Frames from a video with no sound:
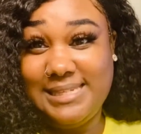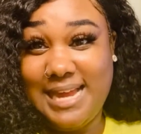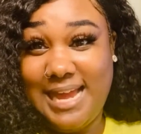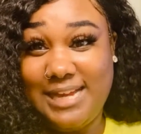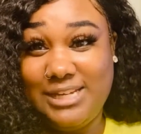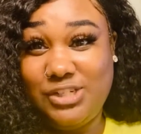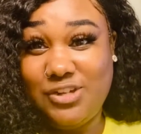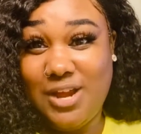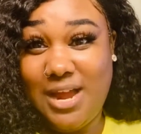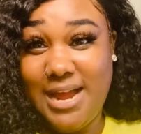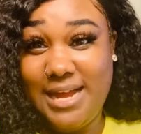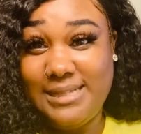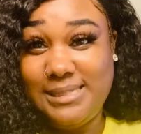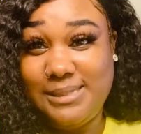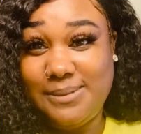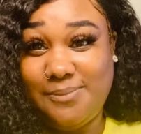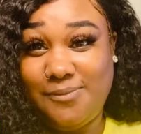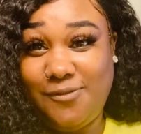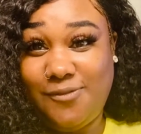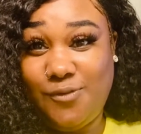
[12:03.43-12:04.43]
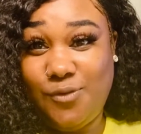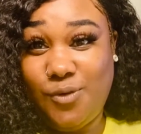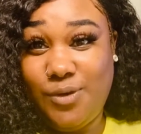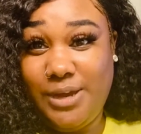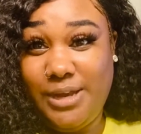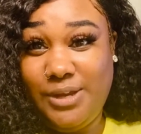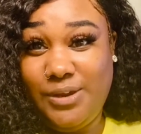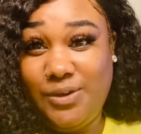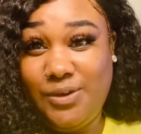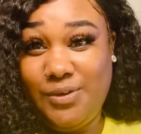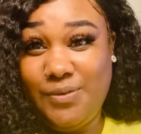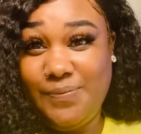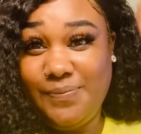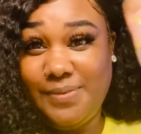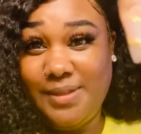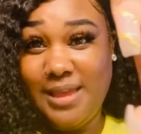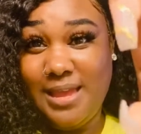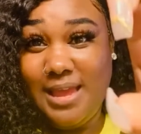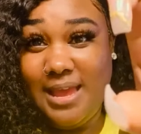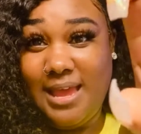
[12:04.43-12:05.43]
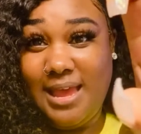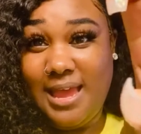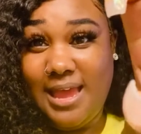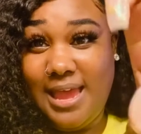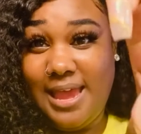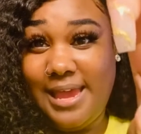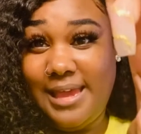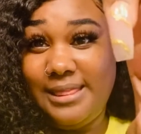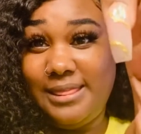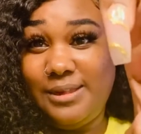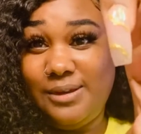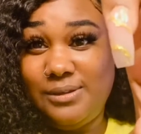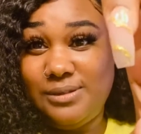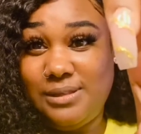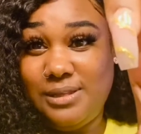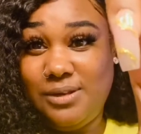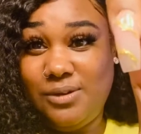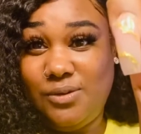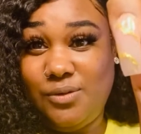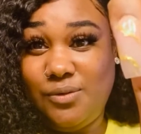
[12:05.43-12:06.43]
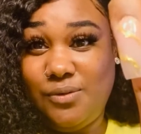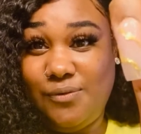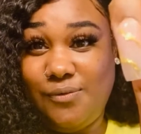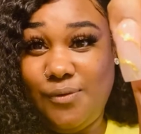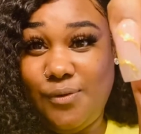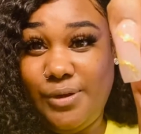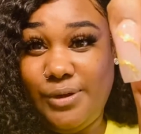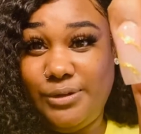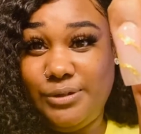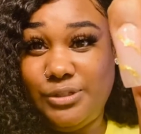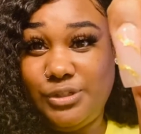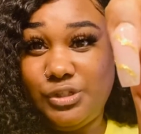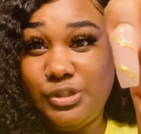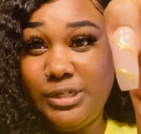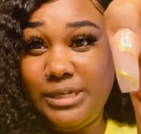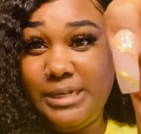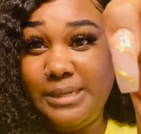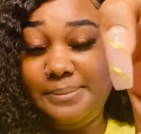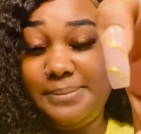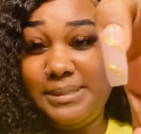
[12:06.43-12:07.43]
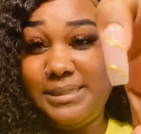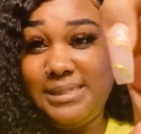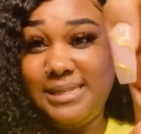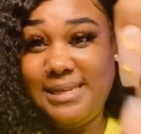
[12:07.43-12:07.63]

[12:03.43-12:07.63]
I tried some foil and those little foil strips,